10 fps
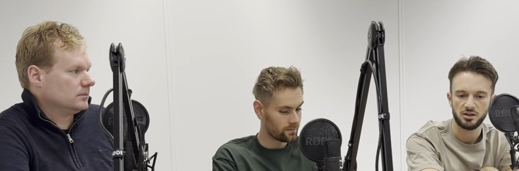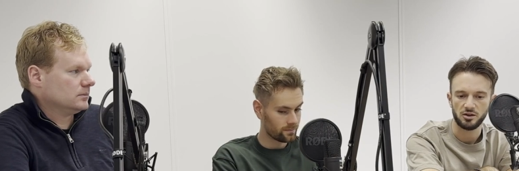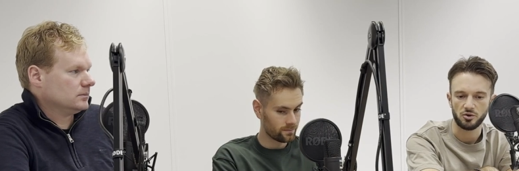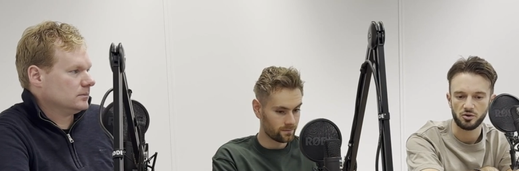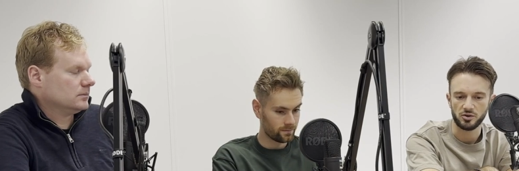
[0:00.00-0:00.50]

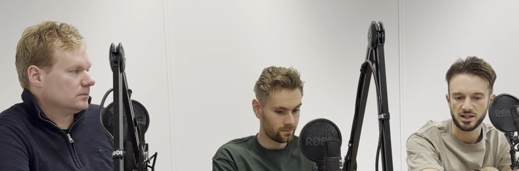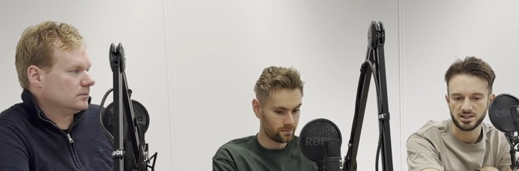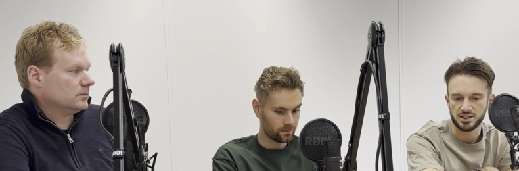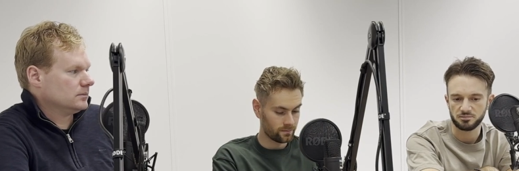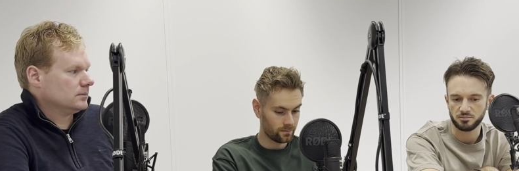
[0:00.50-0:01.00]
Speaker 1: or
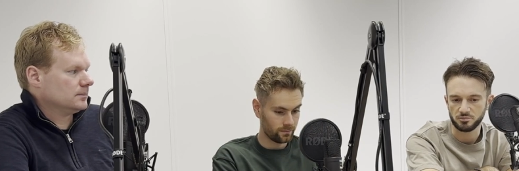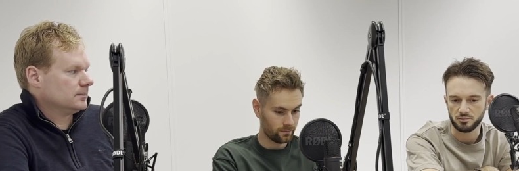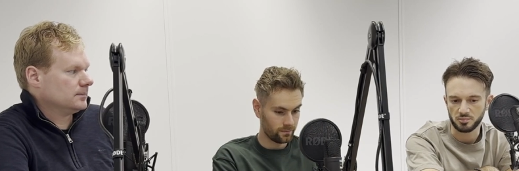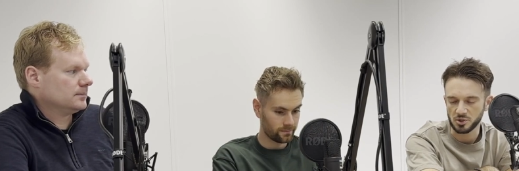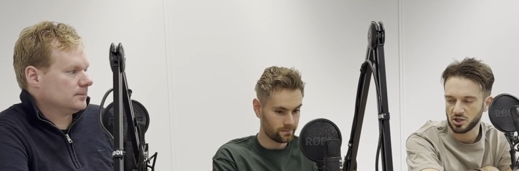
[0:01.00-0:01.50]
is it?
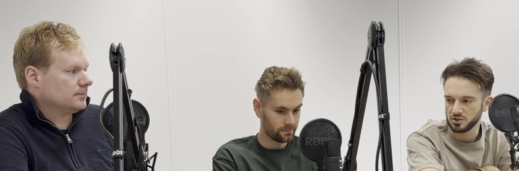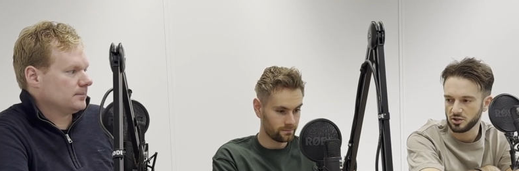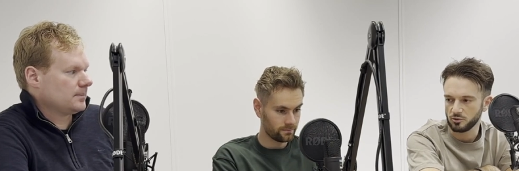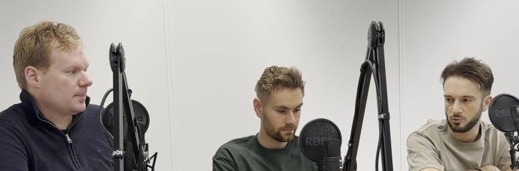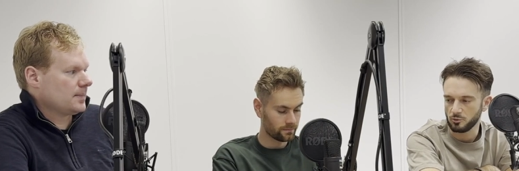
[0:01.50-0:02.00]
Be, you
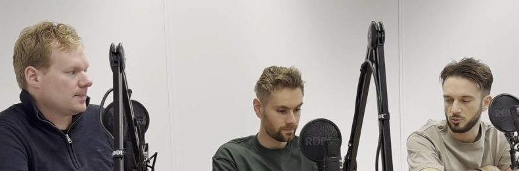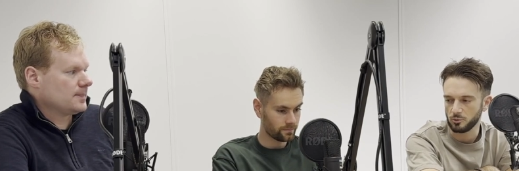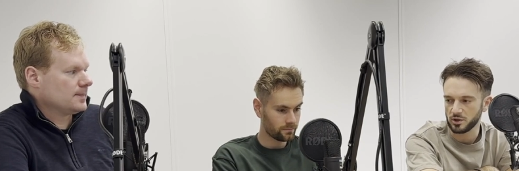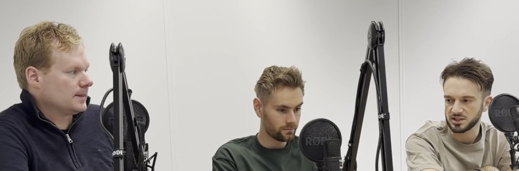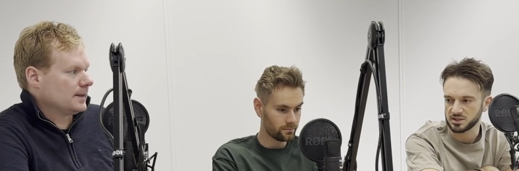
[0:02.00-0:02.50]
know
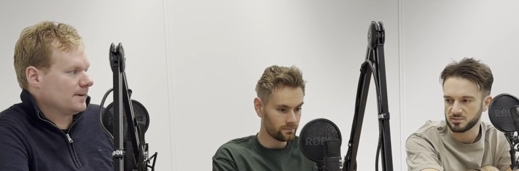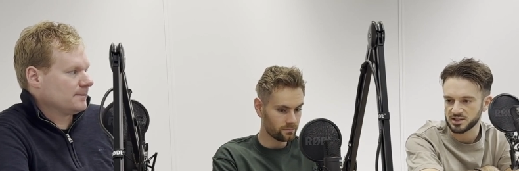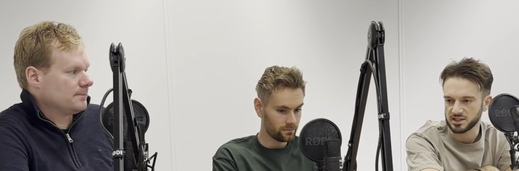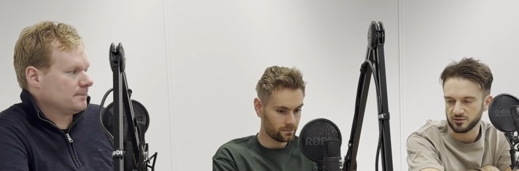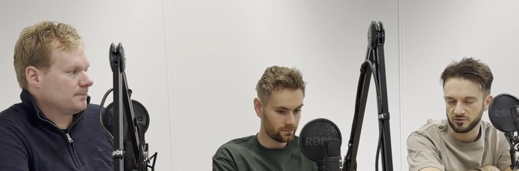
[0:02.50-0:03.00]
what's the
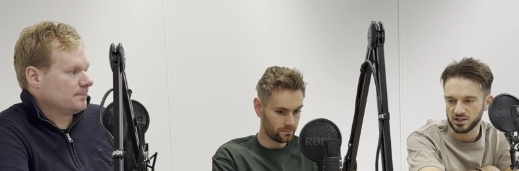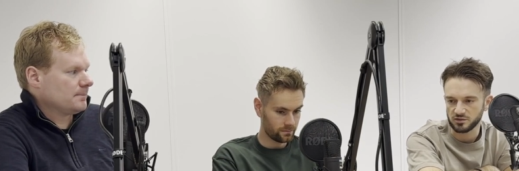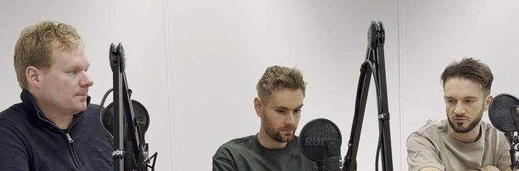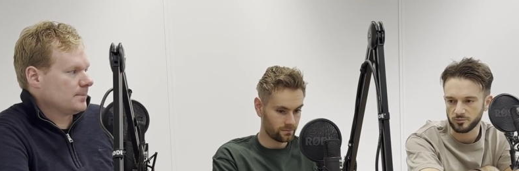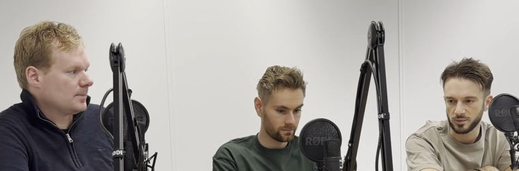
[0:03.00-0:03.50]
specific
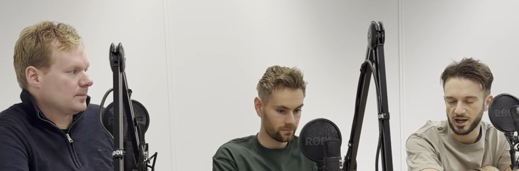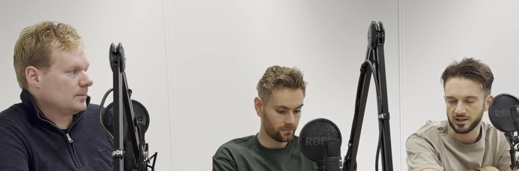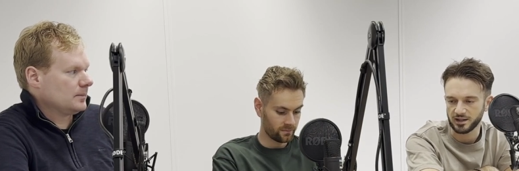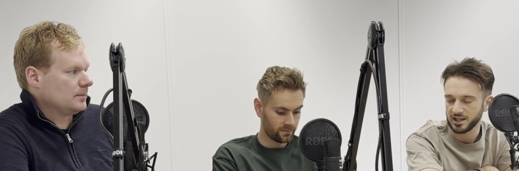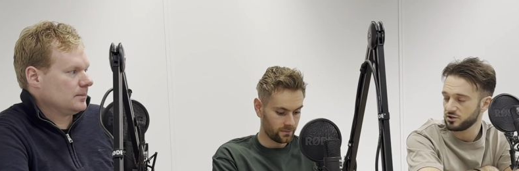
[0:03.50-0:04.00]
reason
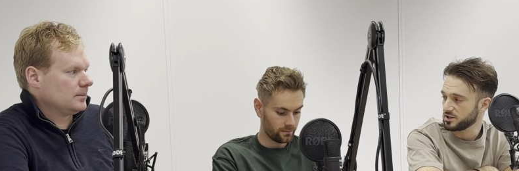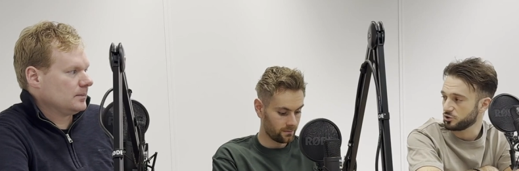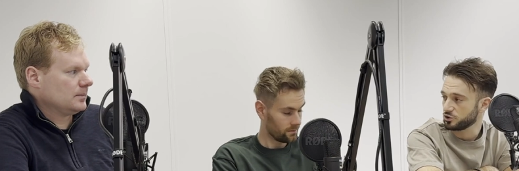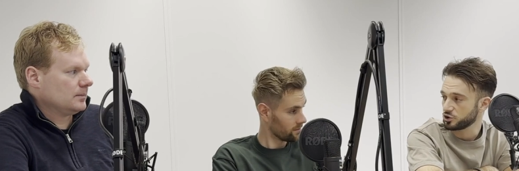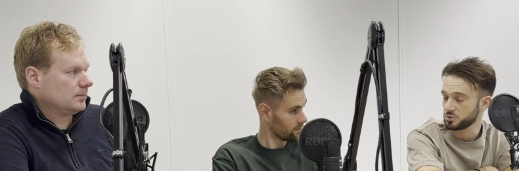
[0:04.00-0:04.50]
behind that? Like you said, it
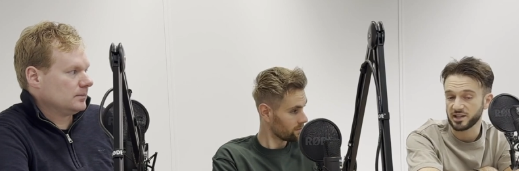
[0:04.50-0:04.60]
could also